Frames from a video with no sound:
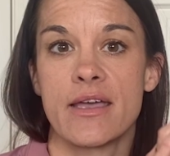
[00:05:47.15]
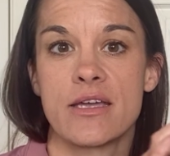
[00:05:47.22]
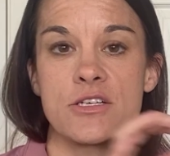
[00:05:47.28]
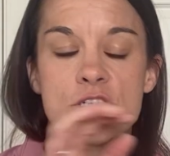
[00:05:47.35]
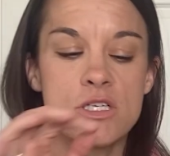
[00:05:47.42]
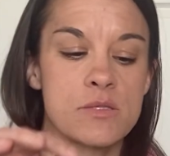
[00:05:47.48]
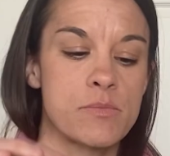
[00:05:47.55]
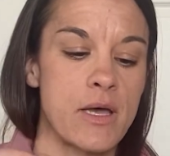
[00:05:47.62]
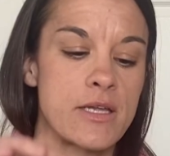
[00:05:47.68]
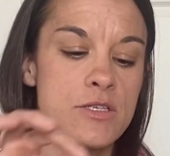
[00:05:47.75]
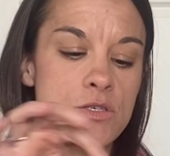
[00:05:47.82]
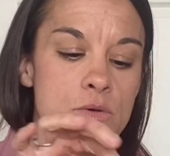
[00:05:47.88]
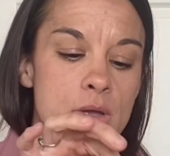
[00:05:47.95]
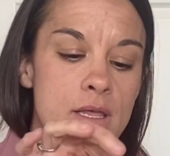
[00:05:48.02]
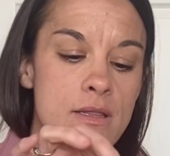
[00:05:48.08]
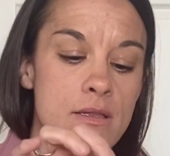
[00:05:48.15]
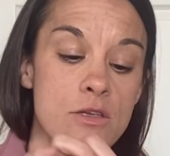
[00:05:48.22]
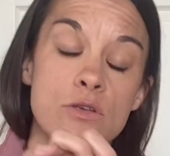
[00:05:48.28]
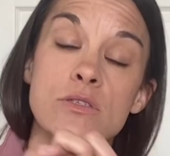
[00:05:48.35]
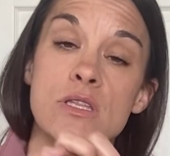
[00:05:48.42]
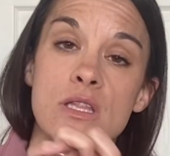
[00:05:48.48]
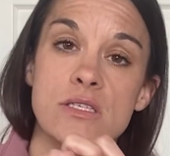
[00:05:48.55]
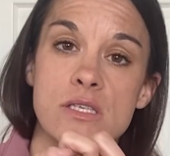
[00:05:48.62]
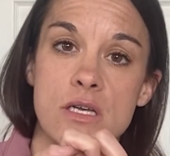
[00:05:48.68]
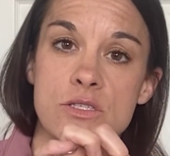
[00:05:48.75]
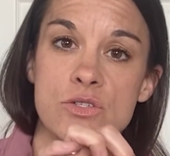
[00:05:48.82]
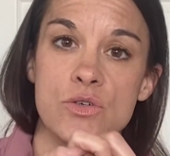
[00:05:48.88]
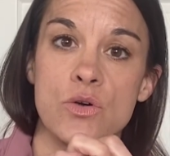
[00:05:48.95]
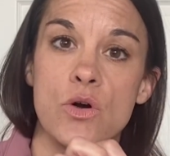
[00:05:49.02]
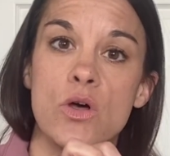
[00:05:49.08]
and just by using this
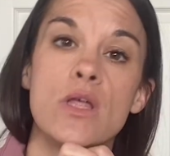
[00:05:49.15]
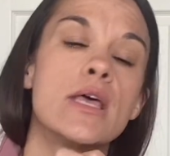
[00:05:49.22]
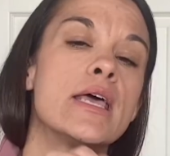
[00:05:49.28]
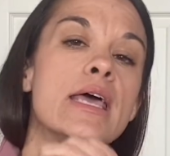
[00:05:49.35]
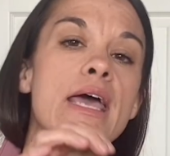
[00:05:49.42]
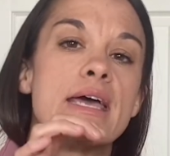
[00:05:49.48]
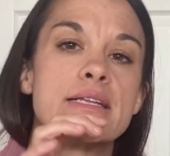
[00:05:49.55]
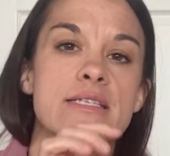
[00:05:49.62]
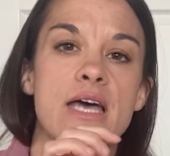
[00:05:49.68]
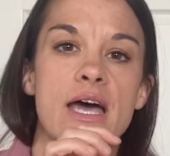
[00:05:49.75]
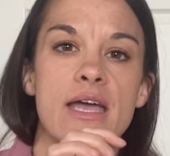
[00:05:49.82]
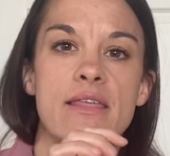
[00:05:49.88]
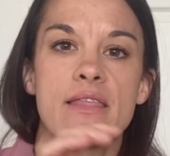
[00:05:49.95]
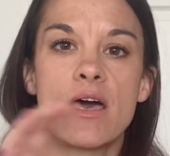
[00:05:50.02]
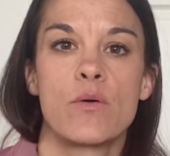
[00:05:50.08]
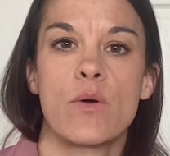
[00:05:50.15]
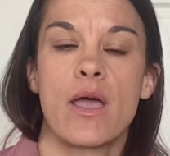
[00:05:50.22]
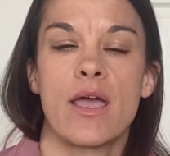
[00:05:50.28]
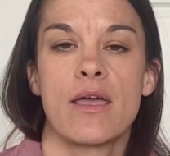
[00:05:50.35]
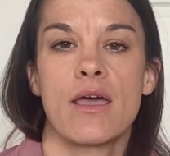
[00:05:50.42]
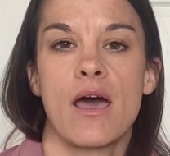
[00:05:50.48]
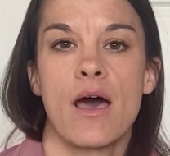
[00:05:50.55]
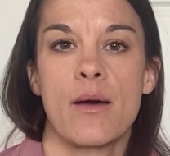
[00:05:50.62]
extra hole and tying that way,